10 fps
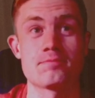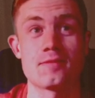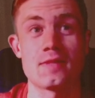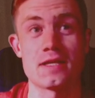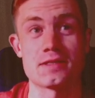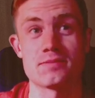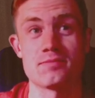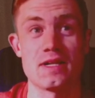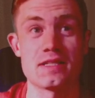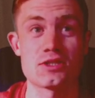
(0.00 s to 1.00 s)
yes,
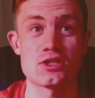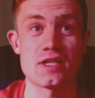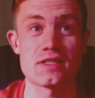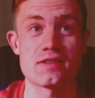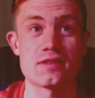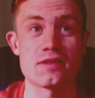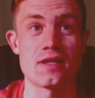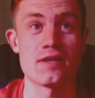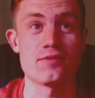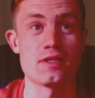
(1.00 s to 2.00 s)
let's just
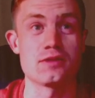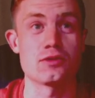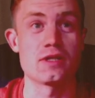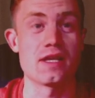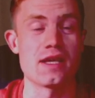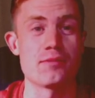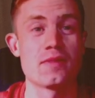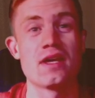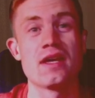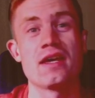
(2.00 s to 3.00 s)
dive into the game.
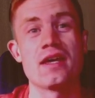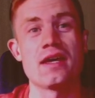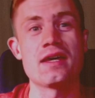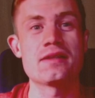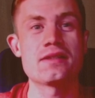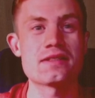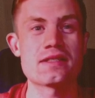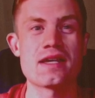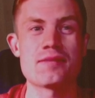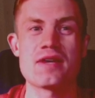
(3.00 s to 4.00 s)
In this
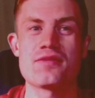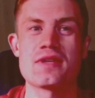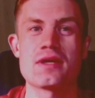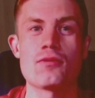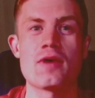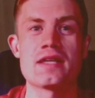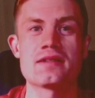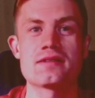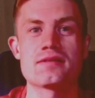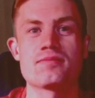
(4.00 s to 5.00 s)
game, I think
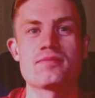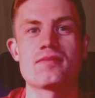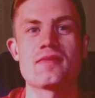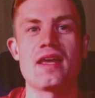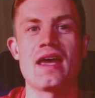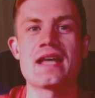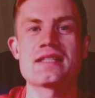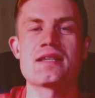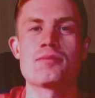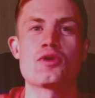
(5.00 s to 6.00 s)
white had
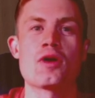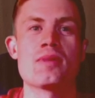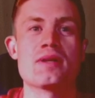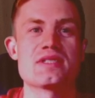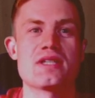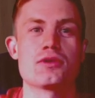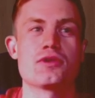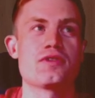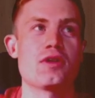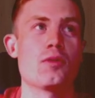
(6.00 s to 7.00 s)
some problems out
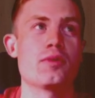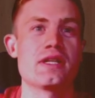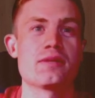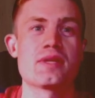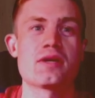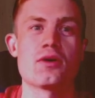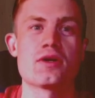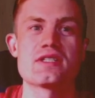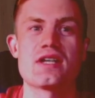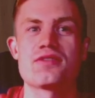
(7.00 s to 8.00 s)
of the opening
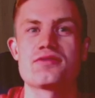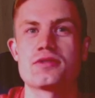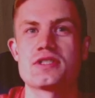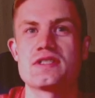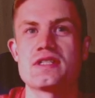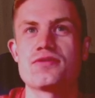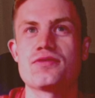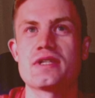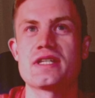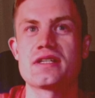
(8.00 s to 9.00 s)
because after
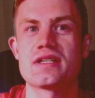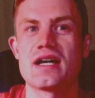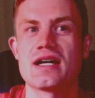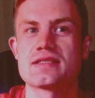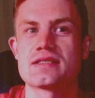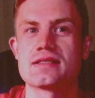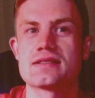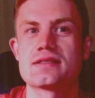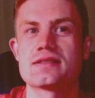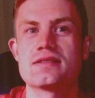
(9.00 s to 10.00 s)
c3
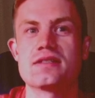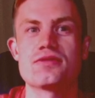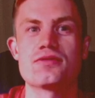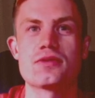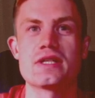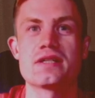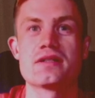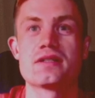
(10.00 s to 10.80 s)
castles, d3,